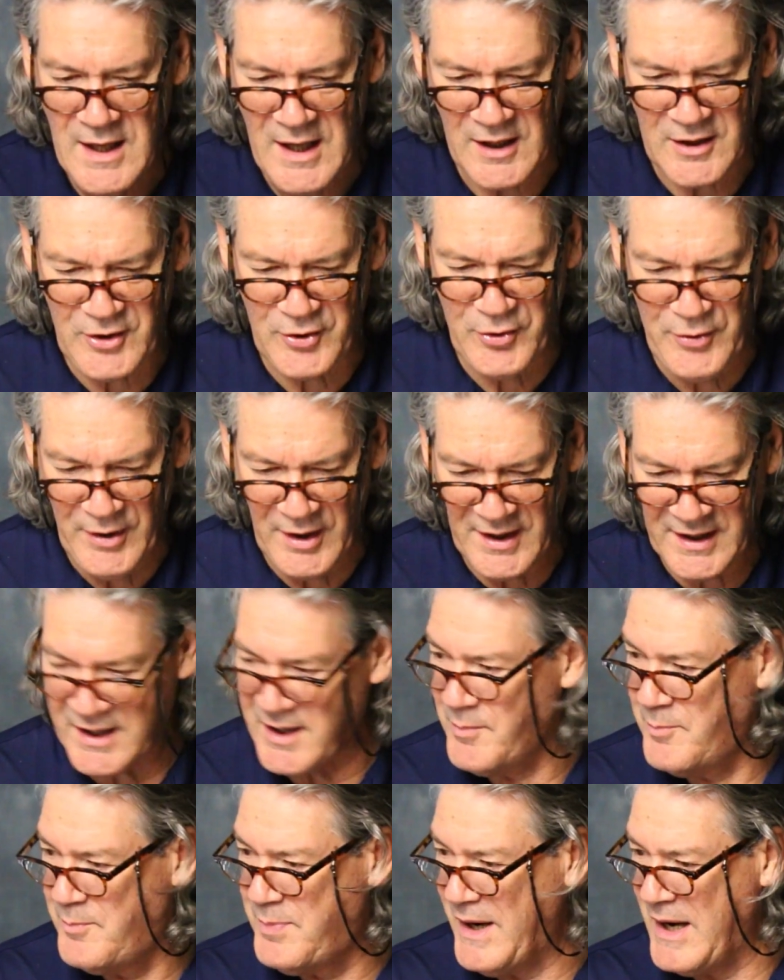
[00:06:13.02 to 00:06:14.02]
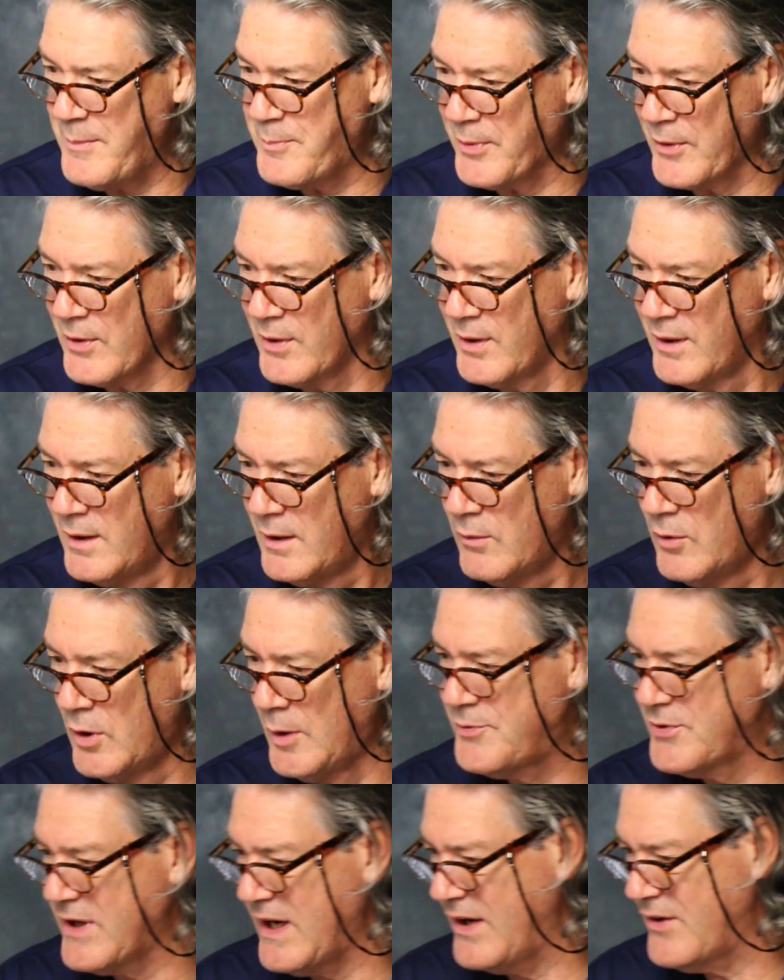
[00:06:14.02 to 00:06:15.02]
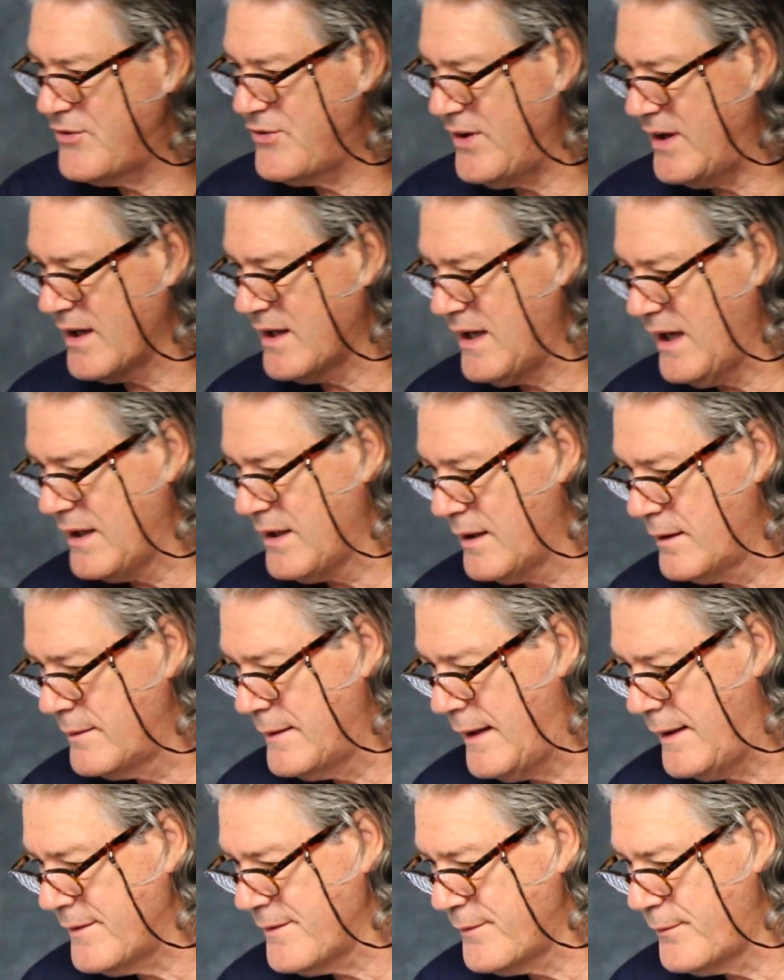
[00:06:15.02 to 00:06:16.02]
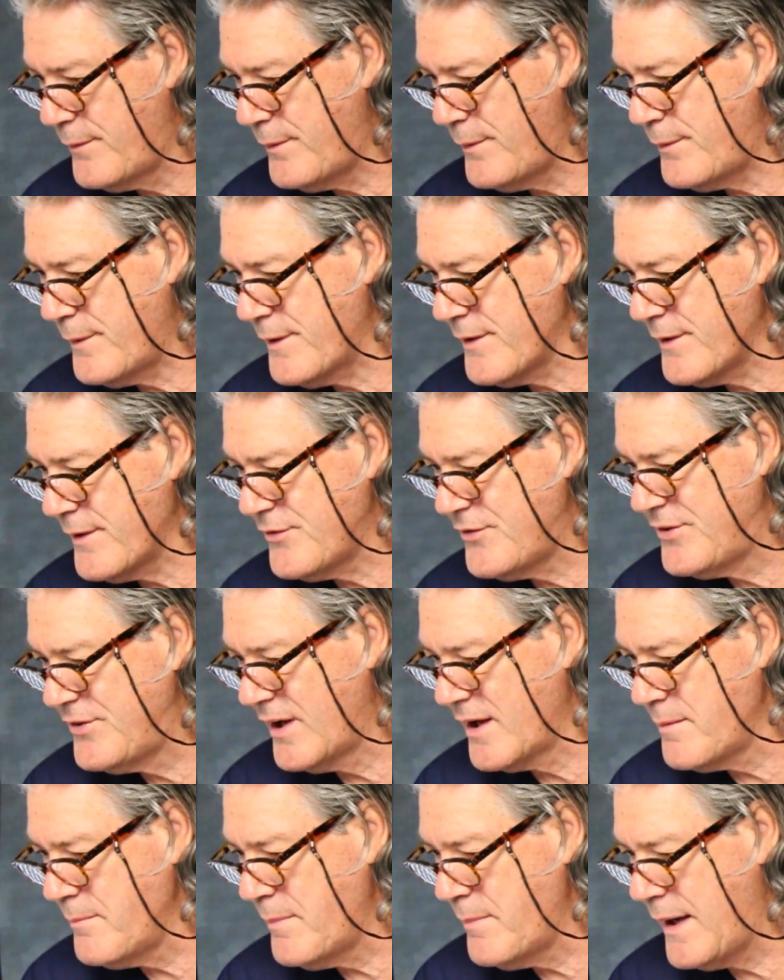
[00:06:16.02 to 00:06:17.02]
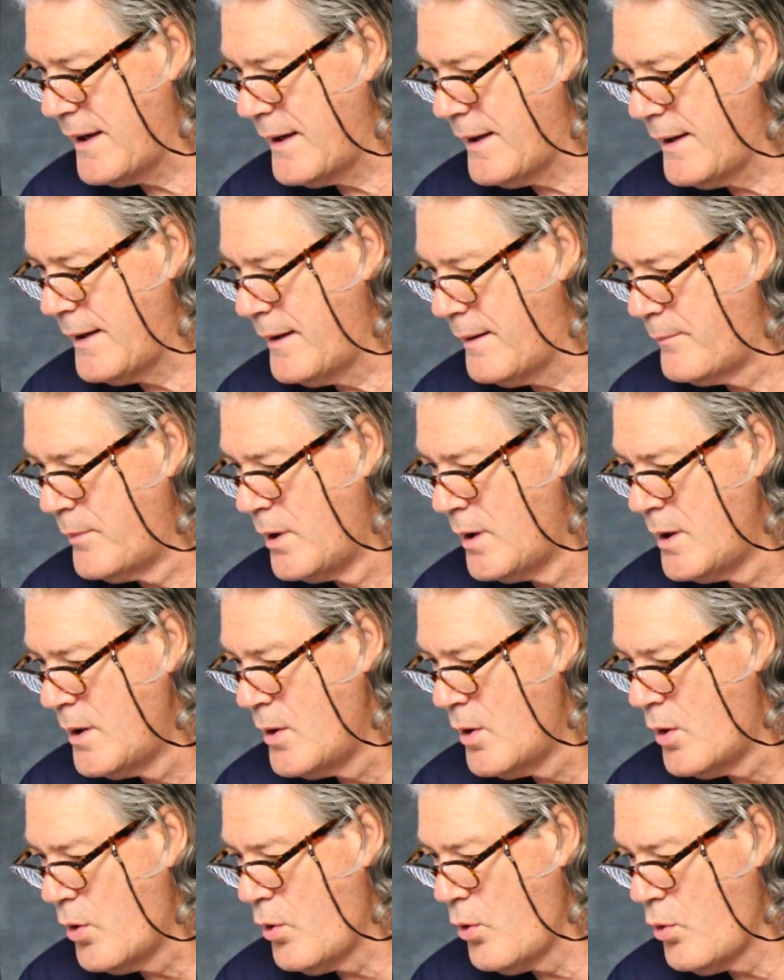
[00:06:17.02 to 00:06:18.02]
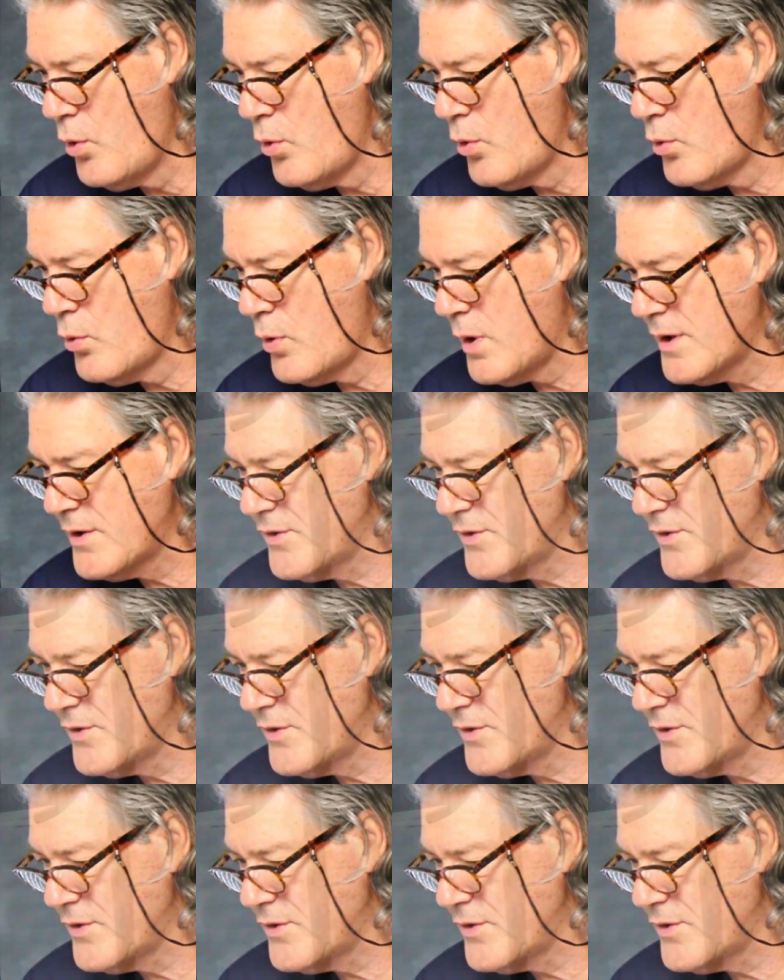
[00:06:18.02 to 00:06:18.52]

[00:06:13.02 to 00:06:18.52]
acrylic paper. Whoops, you can't see, can you? How, what a silly man I am. Oh, what a